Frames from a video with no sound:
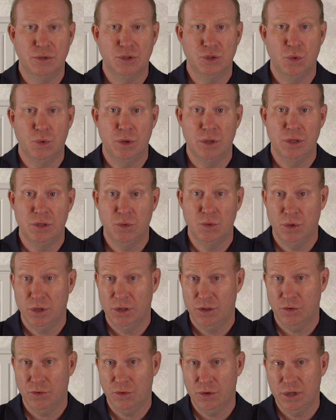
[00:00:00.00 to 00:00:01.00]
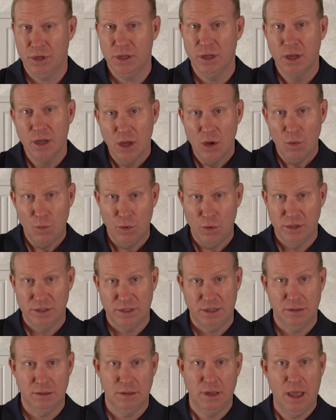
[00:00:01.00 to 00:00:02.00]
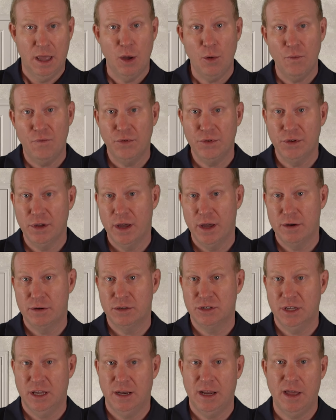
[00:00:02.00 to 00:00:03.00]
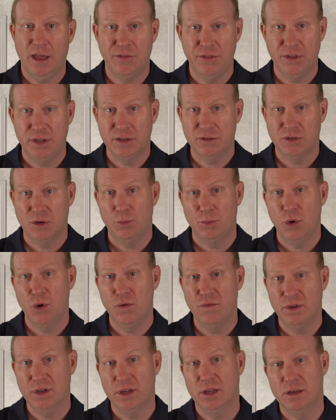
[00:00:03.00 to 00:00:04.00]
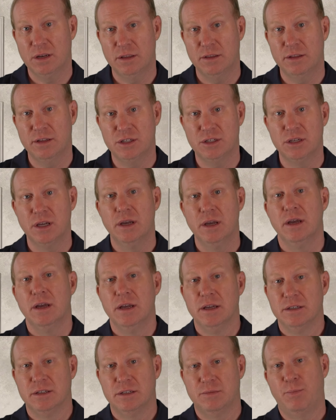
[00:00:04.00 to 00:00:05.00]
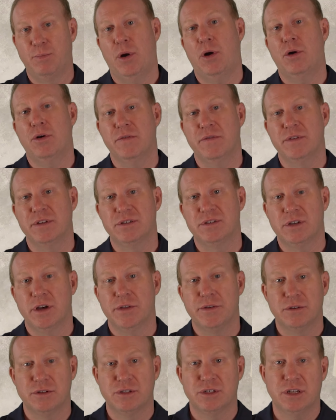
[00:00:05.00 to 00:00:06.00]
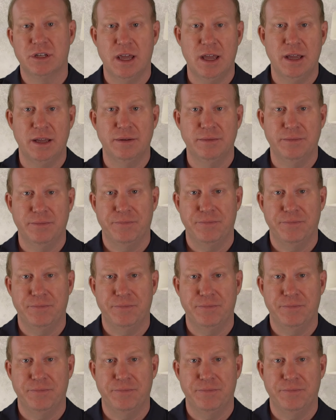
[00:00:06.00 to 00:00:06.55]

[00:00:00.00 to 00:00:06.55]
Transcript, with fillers: of twenty twenty-three was helpful to understand how things are moving and in this part of the southern state.